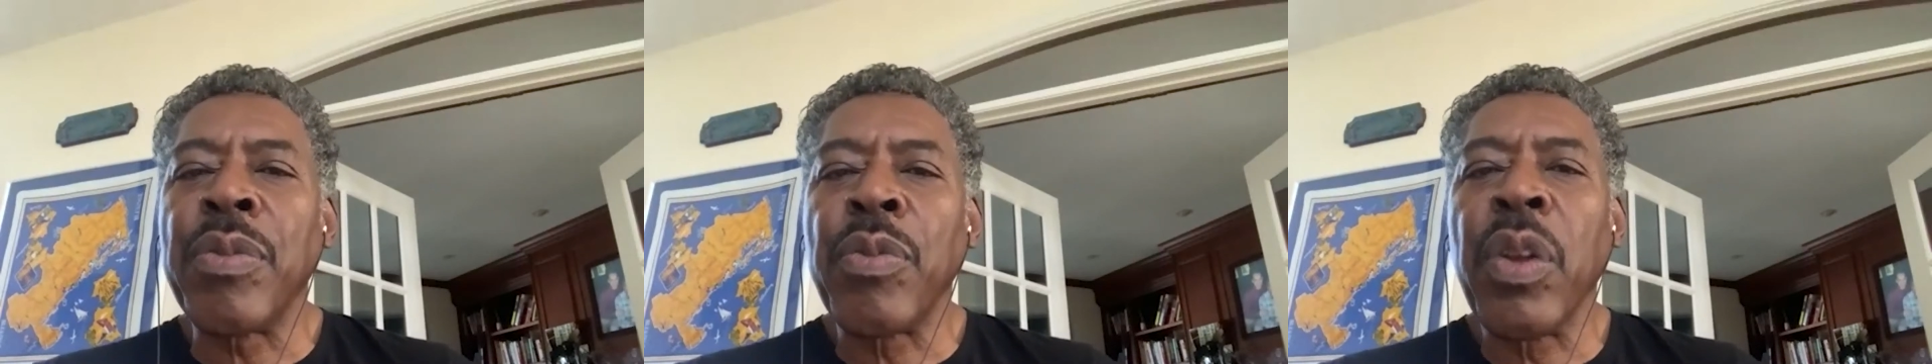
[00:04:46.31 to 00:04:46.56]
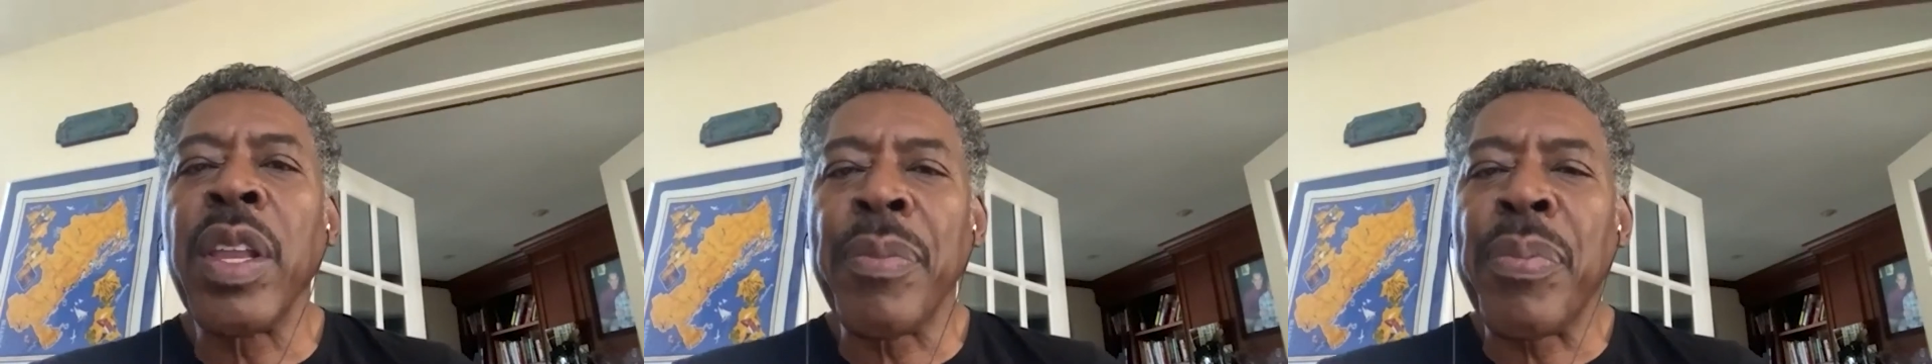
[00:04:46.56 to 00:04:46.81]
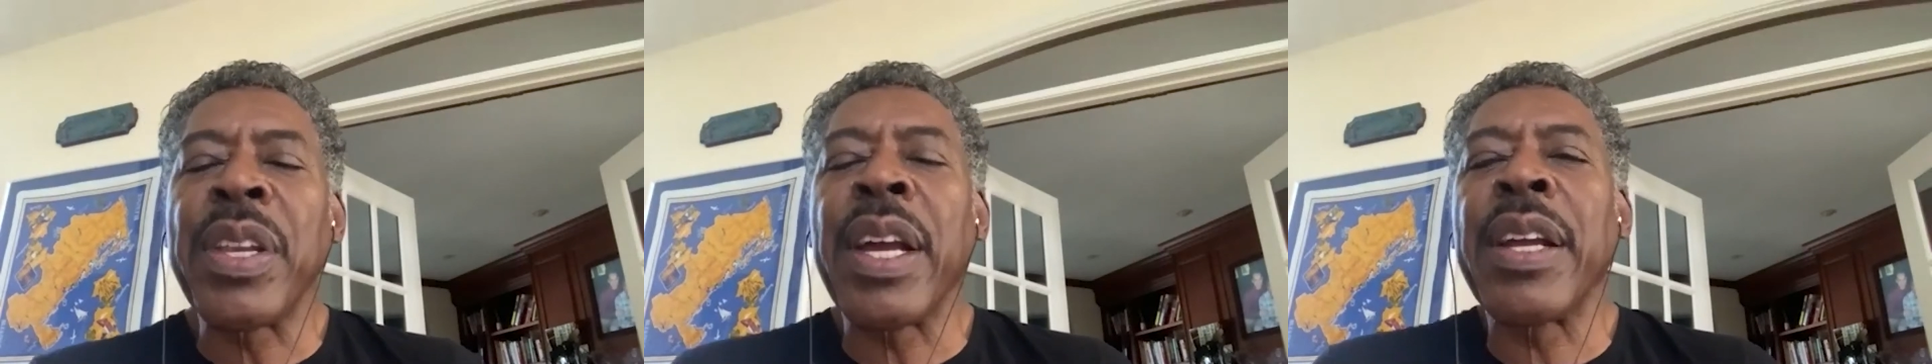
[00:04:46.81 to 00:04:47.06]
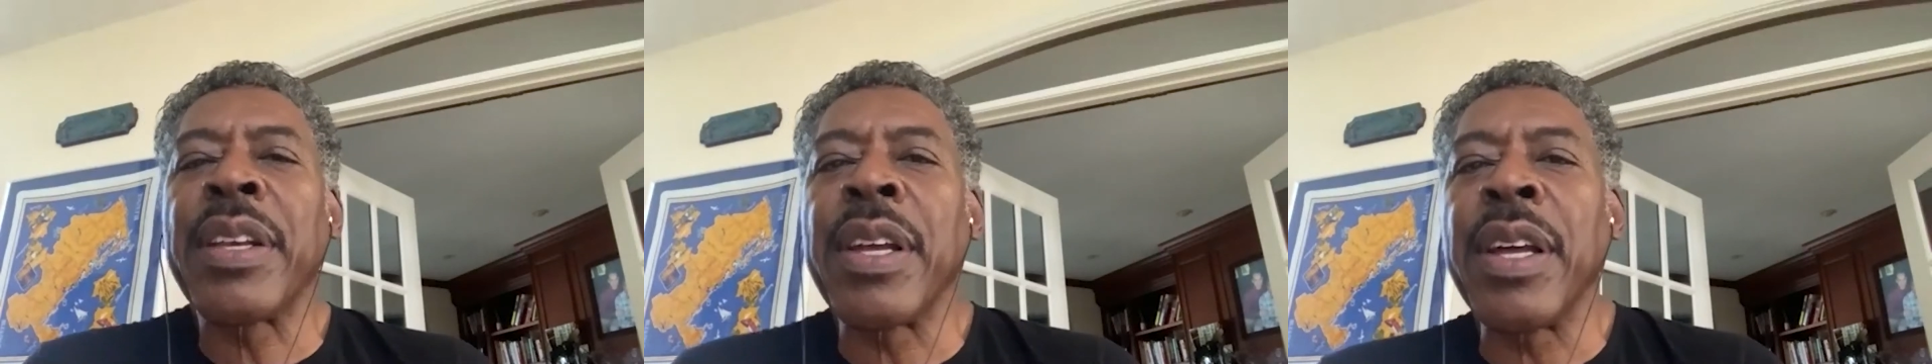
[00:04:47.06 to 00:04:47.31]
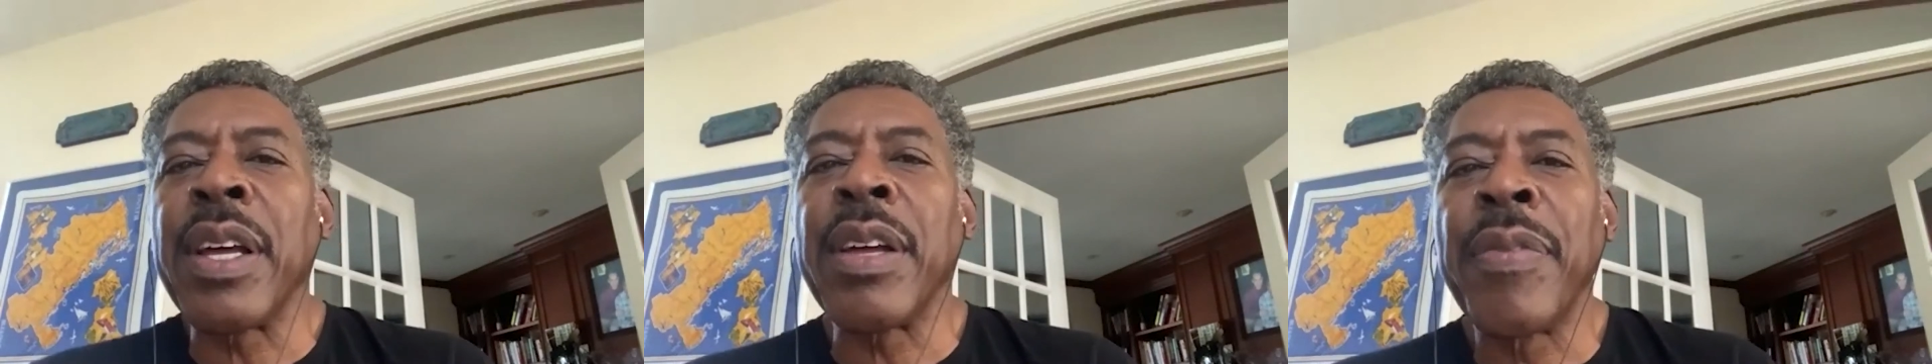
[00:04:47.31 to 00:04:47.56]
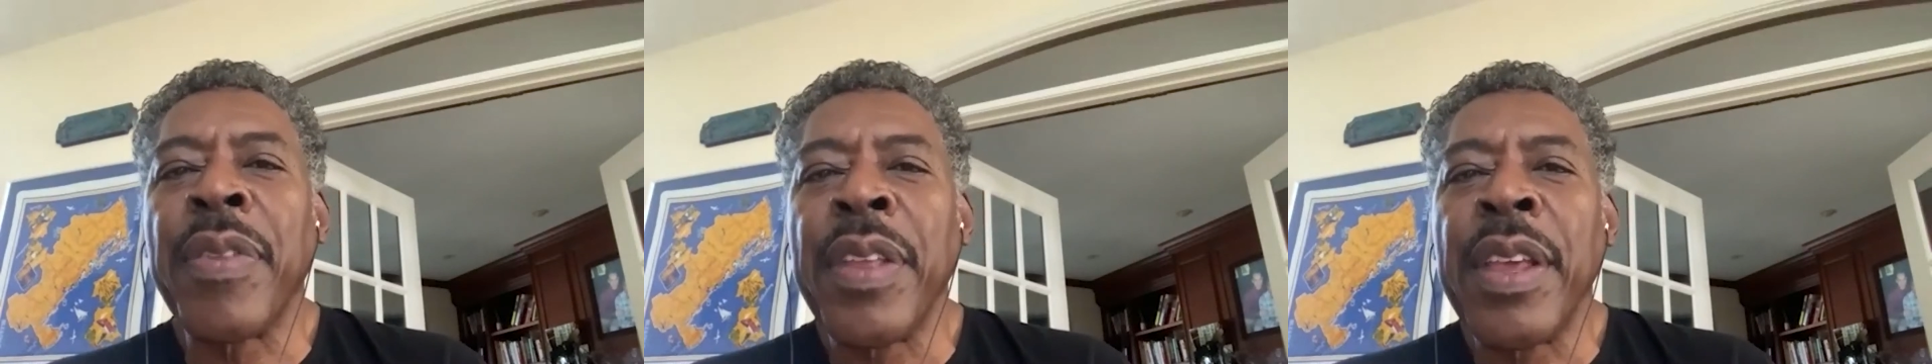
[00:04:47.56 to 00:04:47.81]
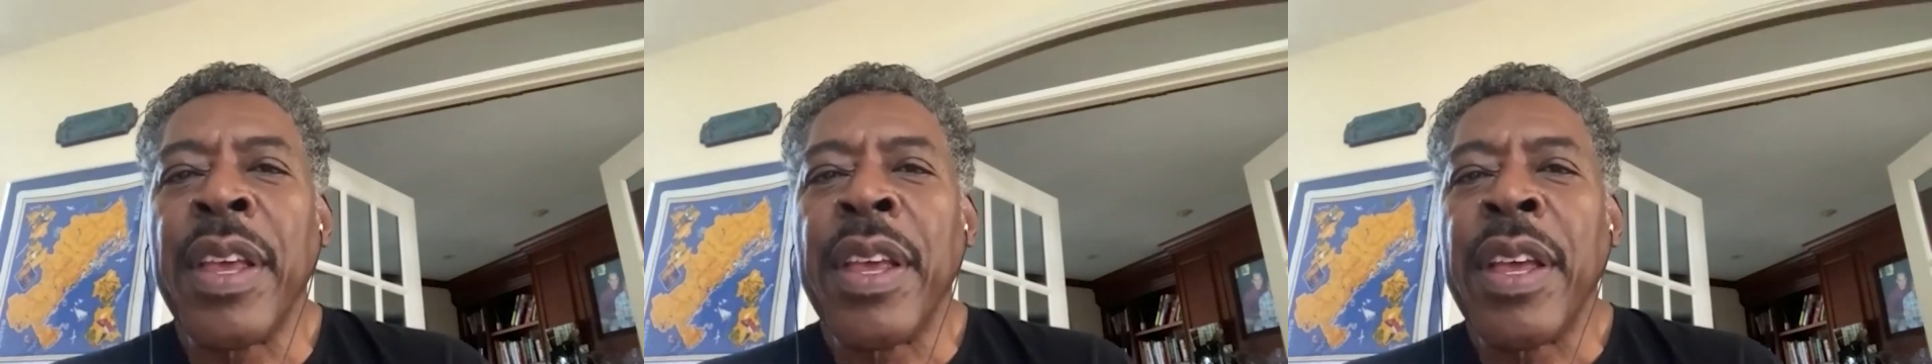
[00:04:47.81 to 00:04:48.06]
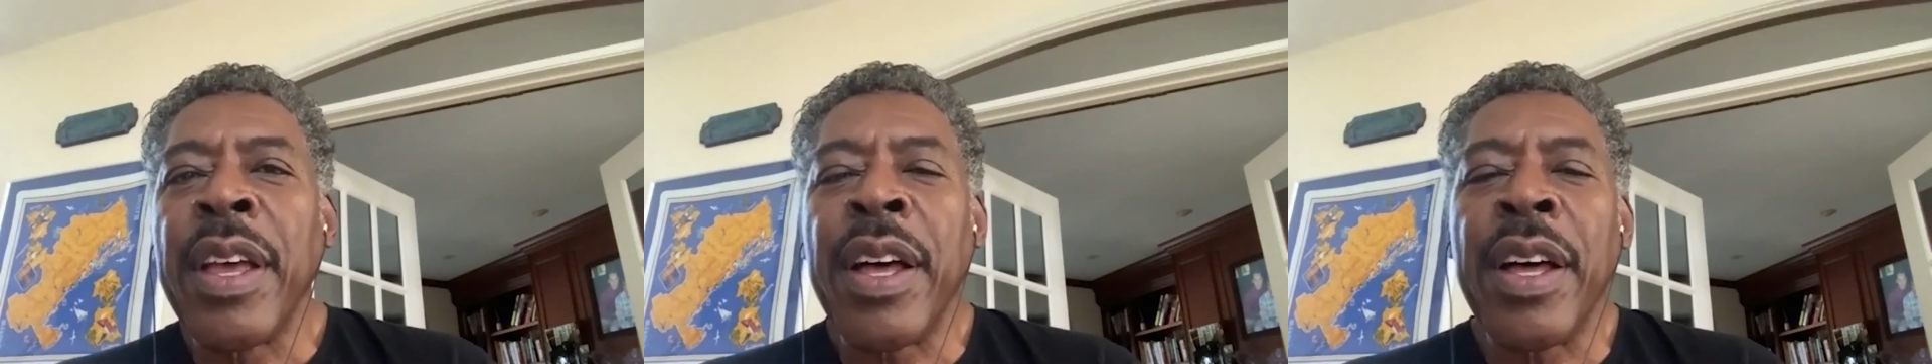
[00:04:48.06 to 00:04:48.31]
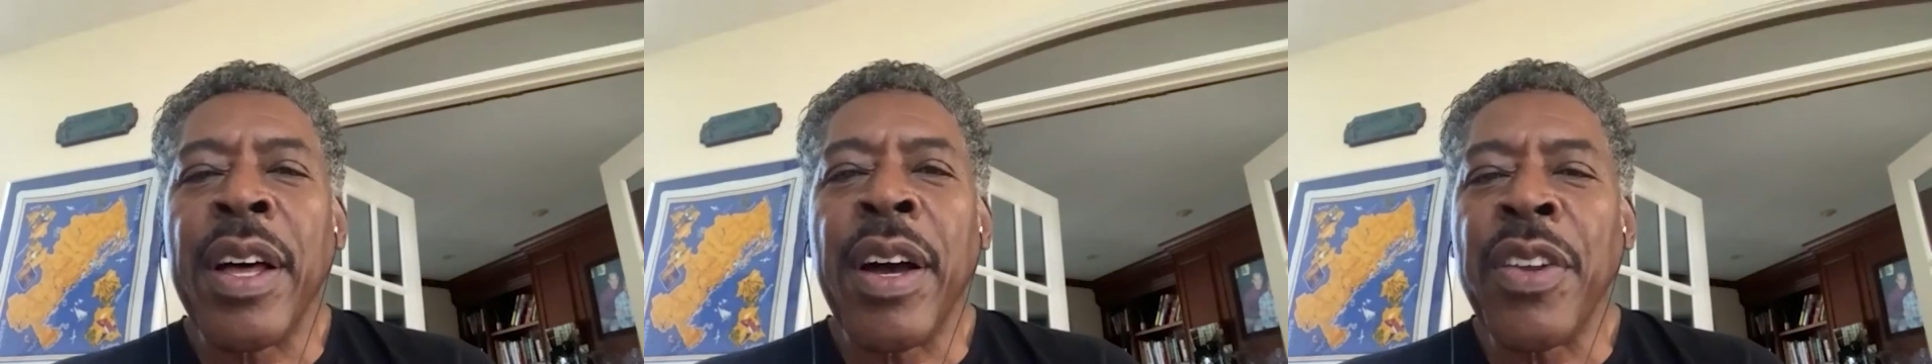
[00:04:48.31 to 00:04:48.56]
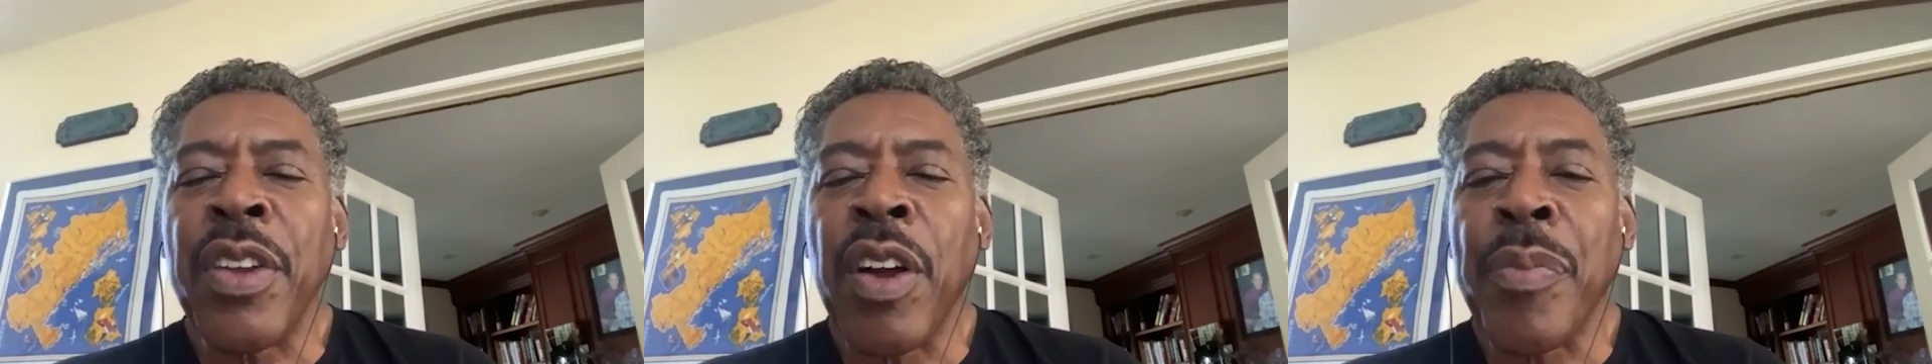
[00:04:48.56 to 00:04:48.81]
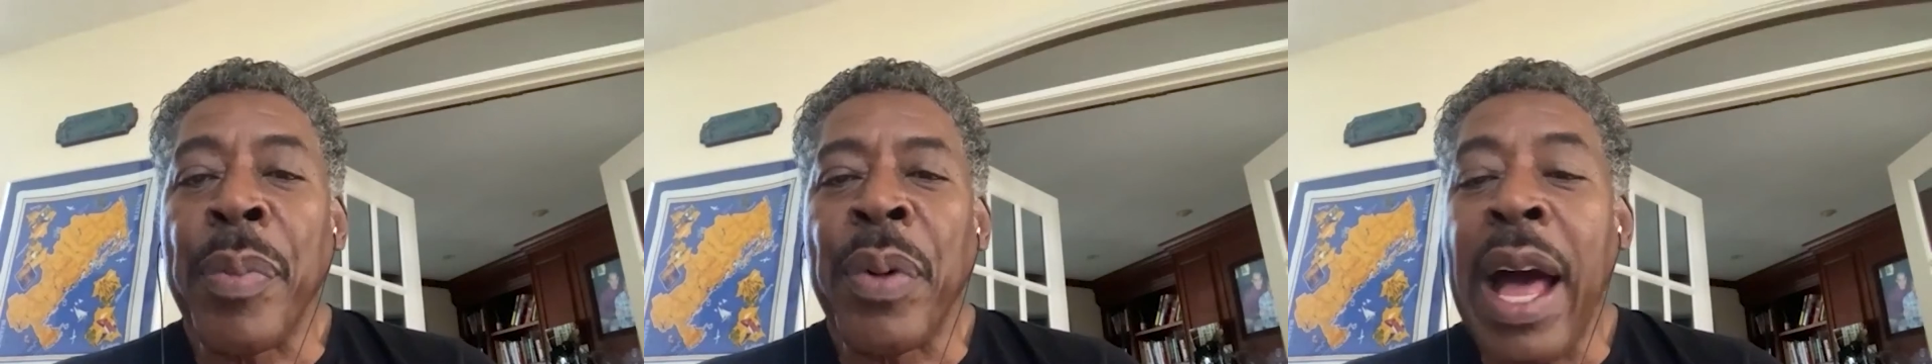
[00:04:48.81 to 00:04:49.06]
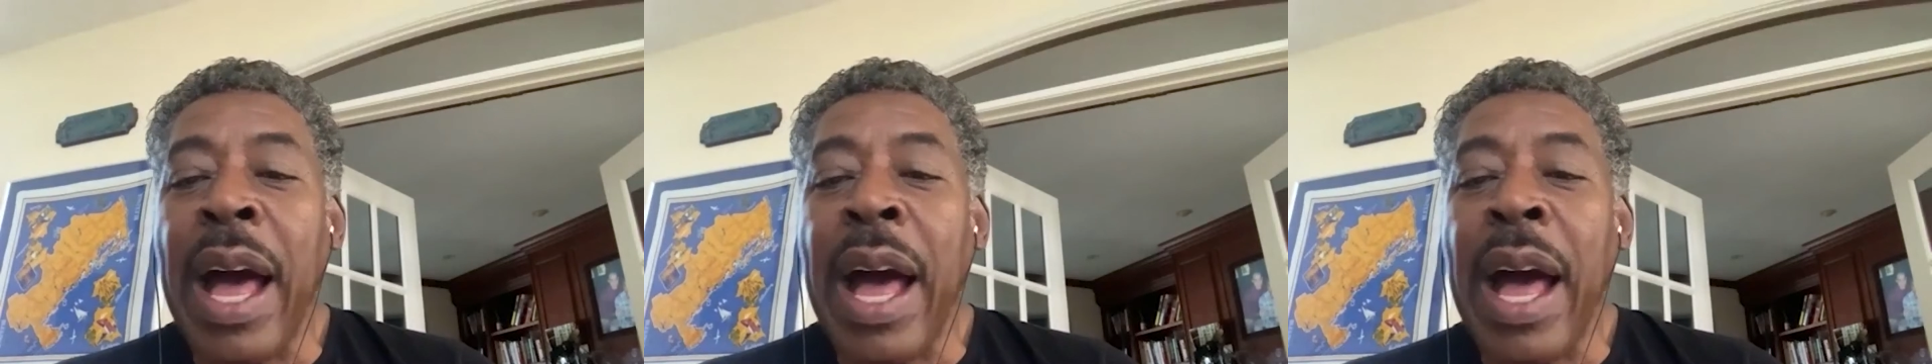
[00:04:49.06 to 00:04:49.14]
really protect our young people.